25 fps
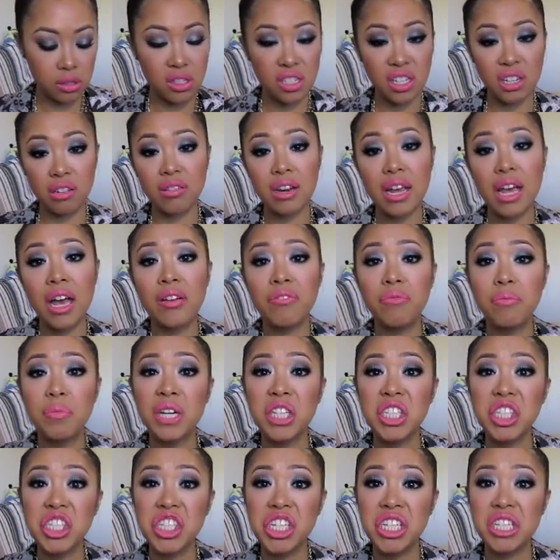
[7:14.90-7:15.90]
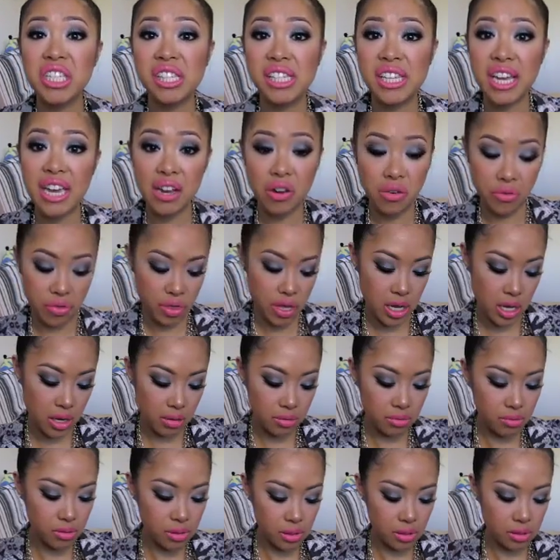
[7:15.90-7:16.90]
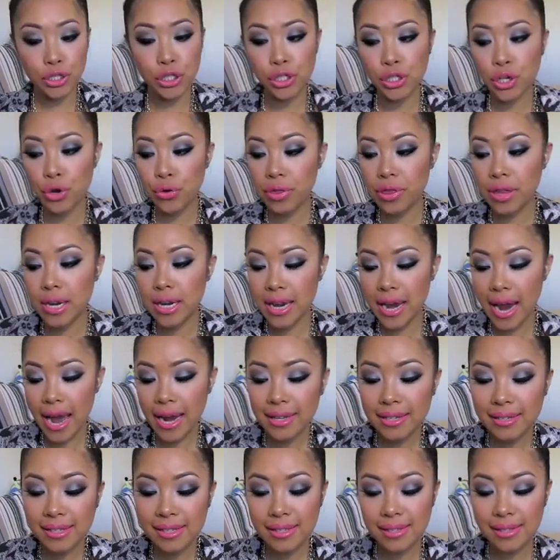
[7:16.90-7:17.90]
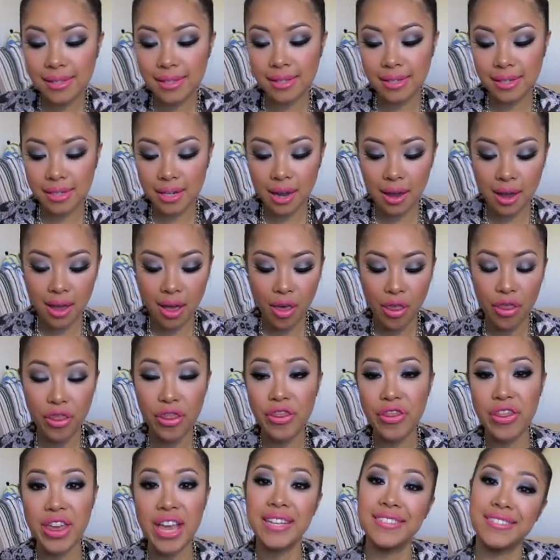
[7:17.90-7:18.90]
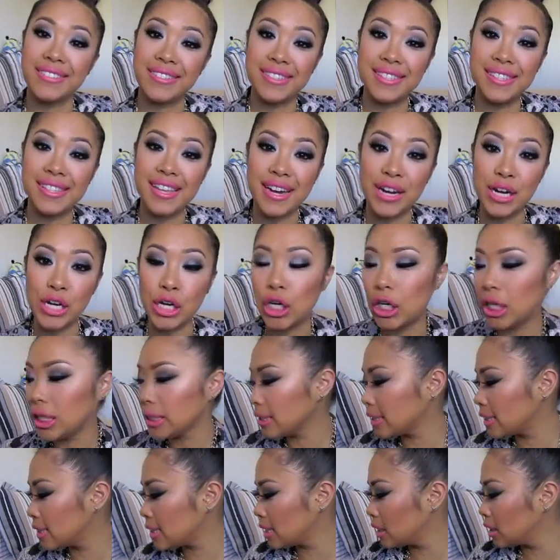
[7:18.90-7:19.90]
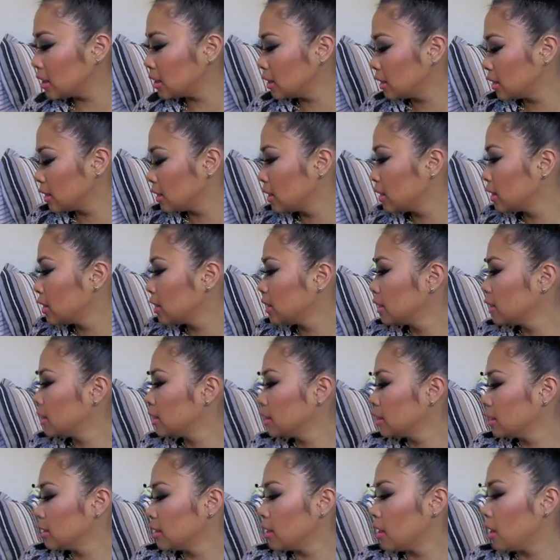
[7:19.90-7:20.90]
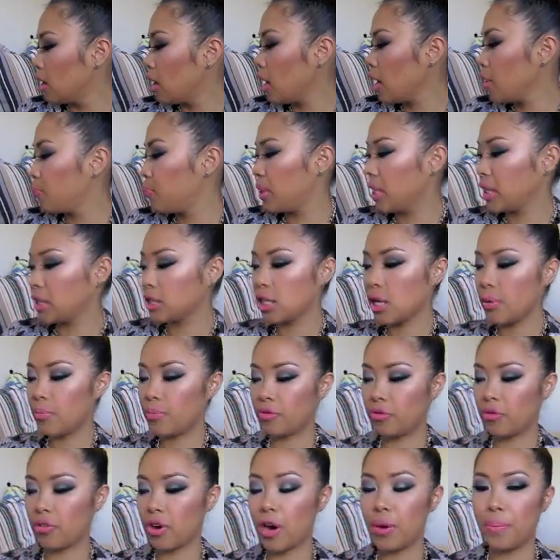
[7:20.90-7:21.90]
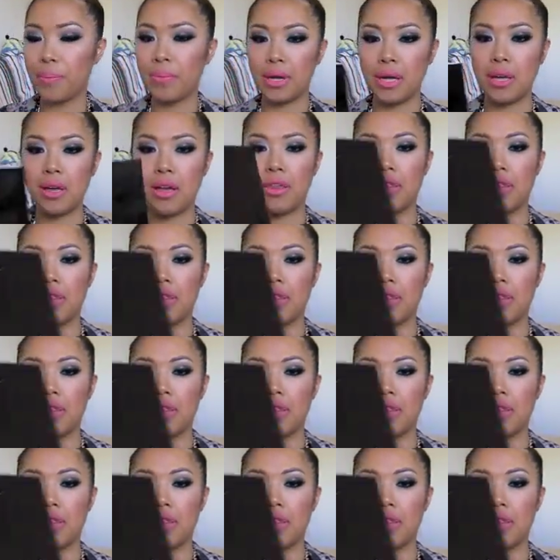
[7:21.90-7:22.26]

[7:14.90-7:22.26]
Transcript: don't have much to say on those. So the next things that I got, I picked up from